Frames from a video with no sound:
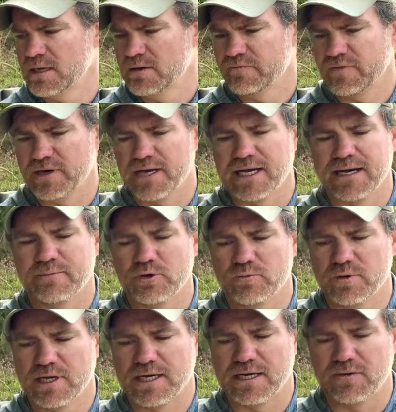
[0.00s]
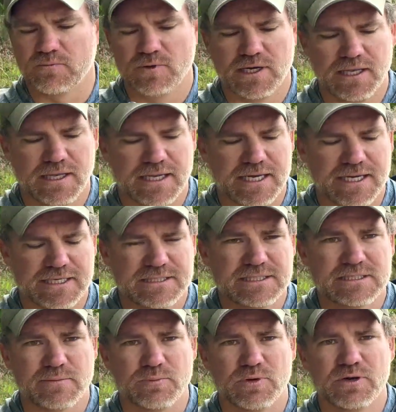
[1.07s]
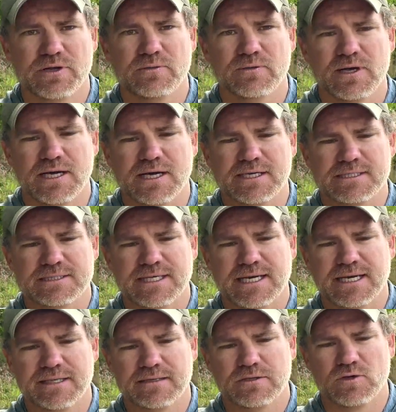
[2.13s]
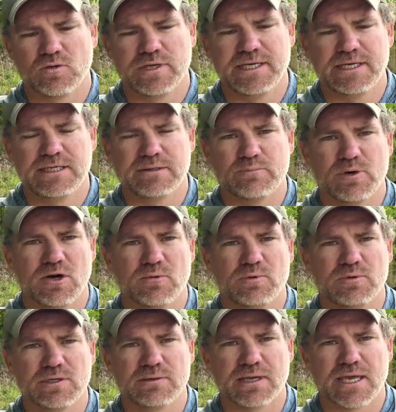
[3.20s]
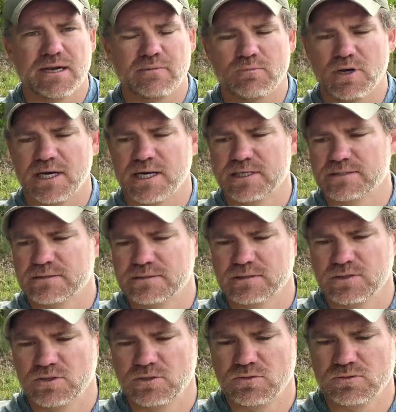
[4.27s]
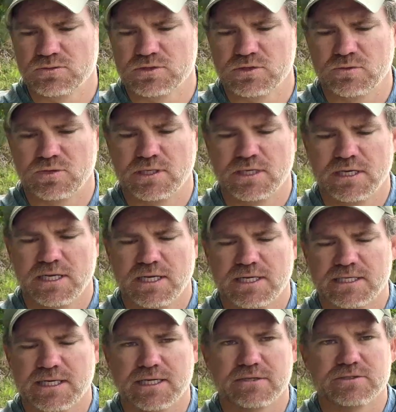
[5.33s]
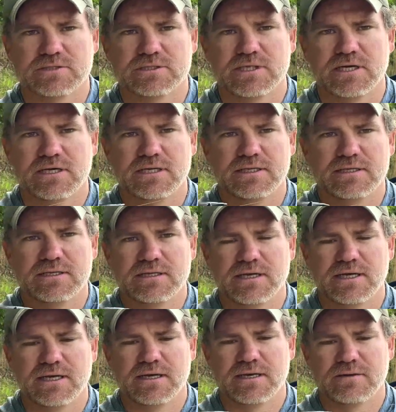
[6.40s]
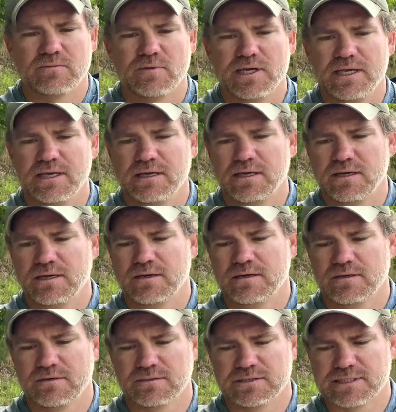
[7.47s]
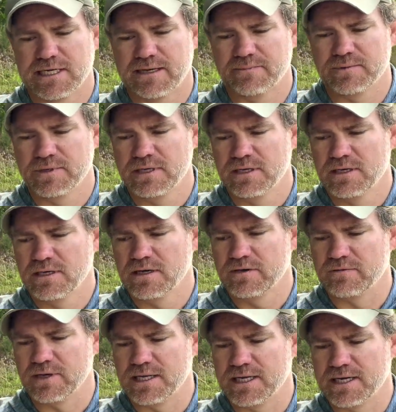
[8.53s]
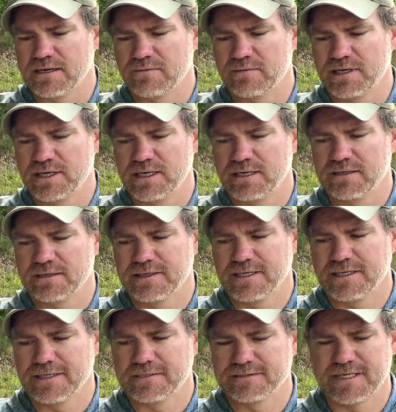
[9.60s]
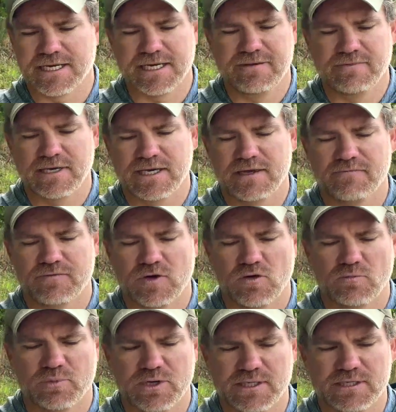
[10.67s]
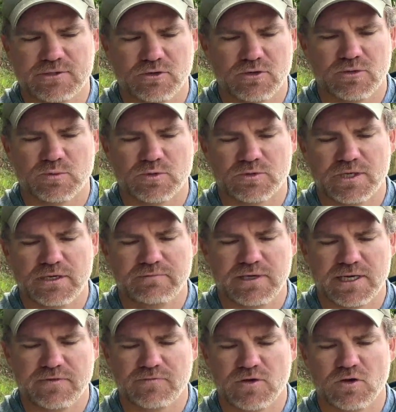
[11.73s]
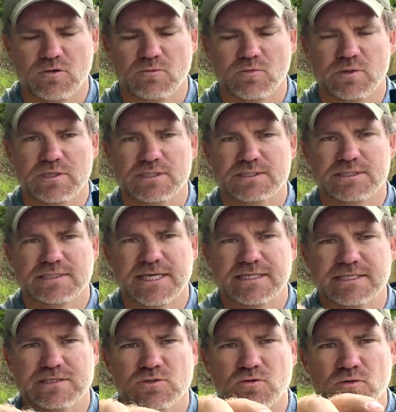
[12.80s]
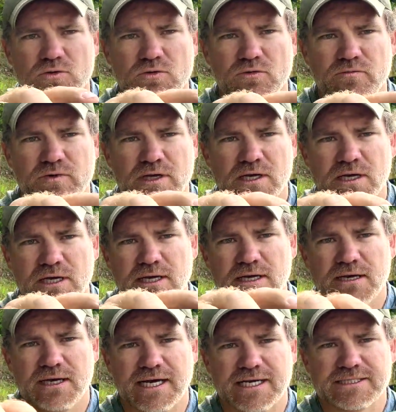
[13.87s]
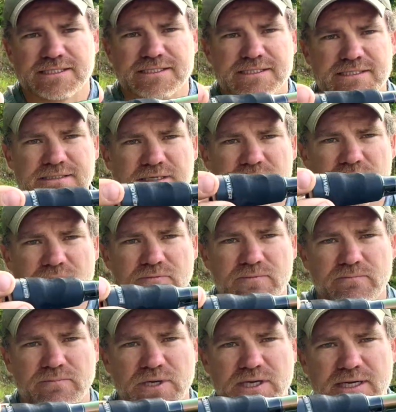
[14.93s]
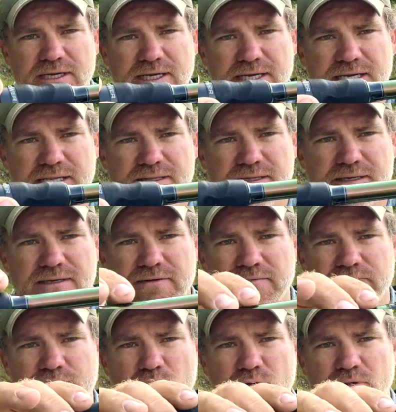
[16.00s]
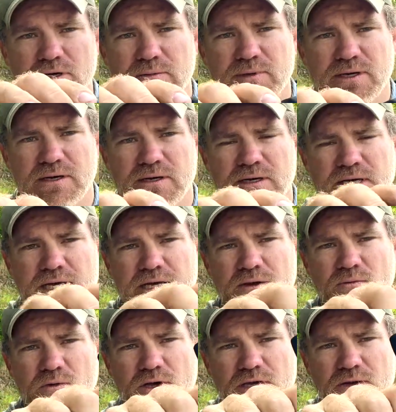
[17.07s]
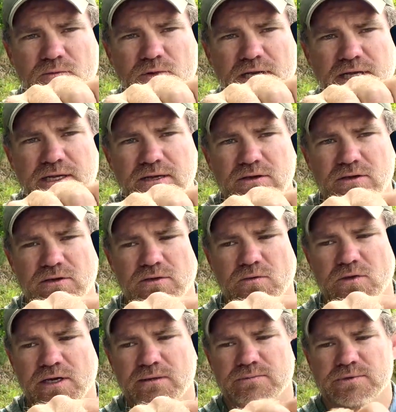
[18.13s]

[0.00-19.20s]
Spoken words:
Phenomenal rod. I really like. It's just a pretty rod. It's got green and purple and kind of bronze hues to it. Got a little studded ring here on the top of the lock ring. It's got EVA foam, pretty durable EVA foam, but it's got these grooved notches on the butt and the foregrip here, where you can really get a good grip.